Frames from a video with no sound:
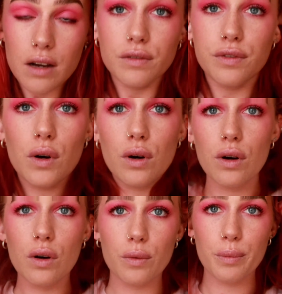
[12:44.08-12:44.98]

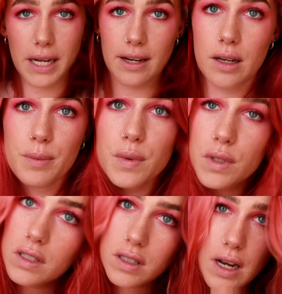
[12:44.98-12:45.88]
For my lips,
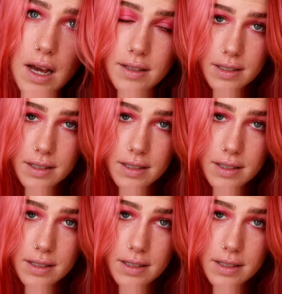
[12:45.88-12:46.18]
which is the last